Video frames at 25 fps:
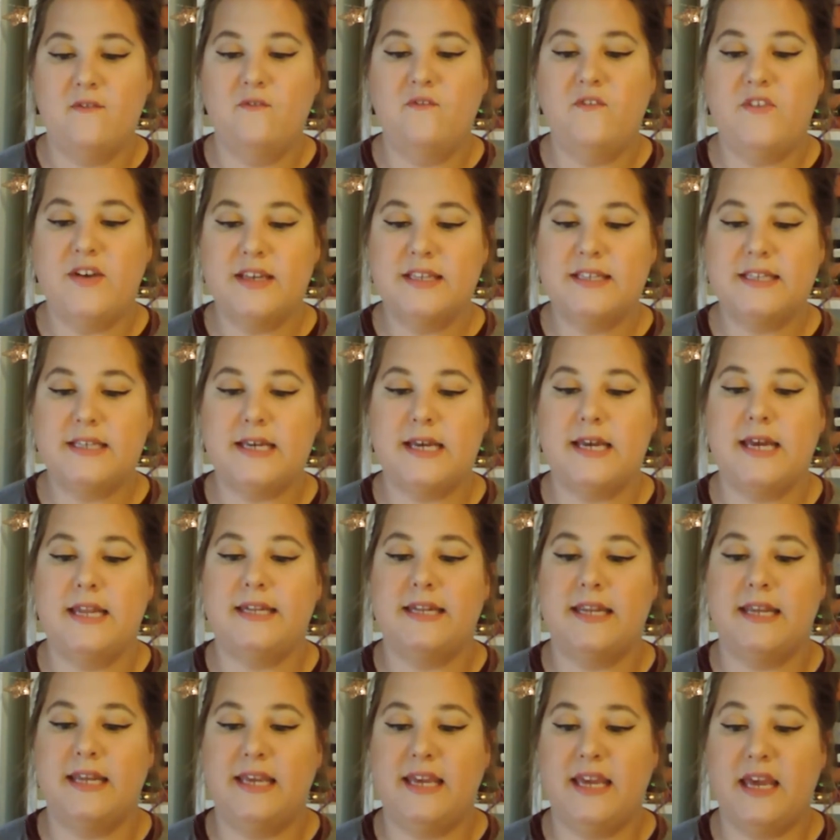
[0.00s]

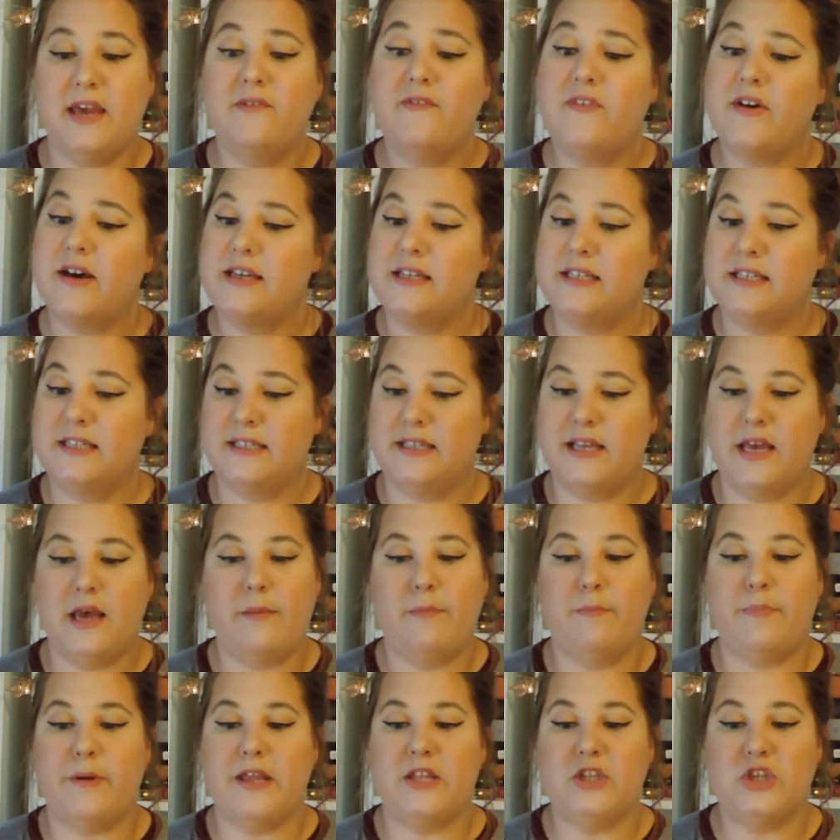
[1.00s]
Visit
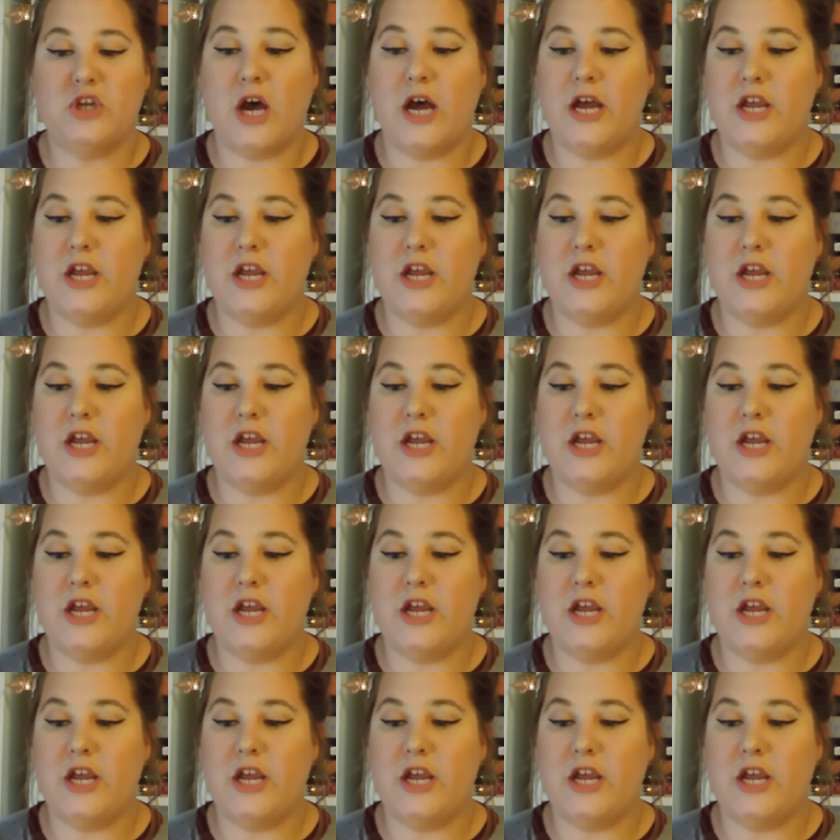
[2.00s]
giveasip.us.